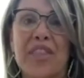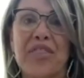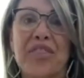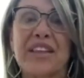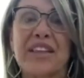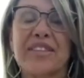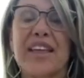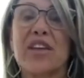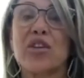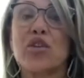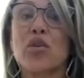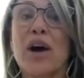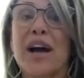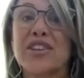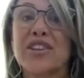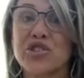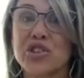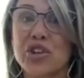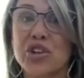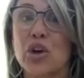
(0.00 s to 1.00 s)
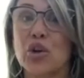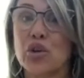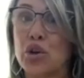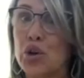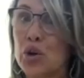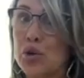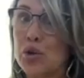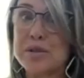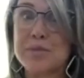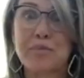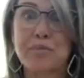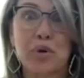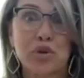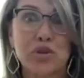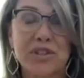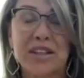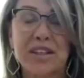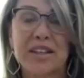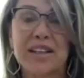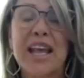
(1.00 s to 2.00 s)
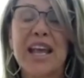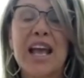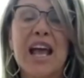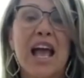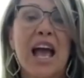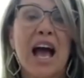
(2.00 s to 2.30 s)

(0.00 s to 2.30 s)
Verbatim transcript: think that you guys should all use personally.